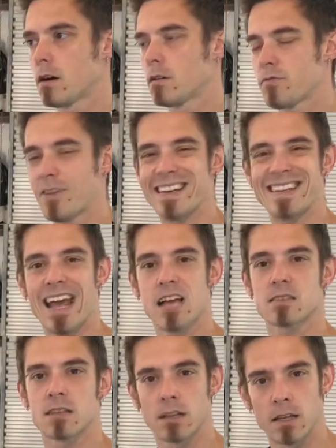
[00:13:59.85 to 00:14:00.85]

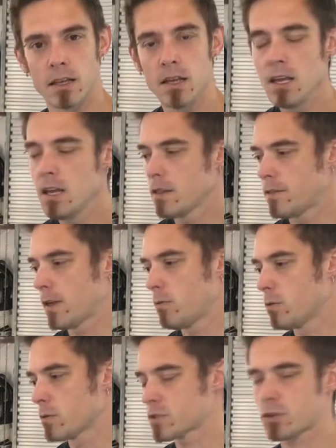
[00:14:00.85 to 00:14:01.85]
fantastically, they
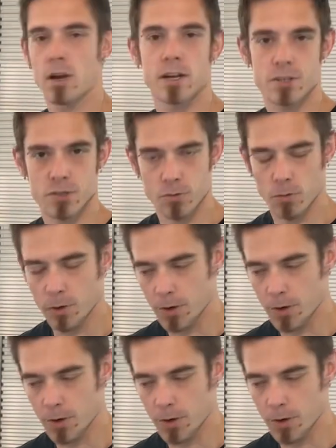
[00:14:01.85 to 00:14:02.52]
will scratch and swirl your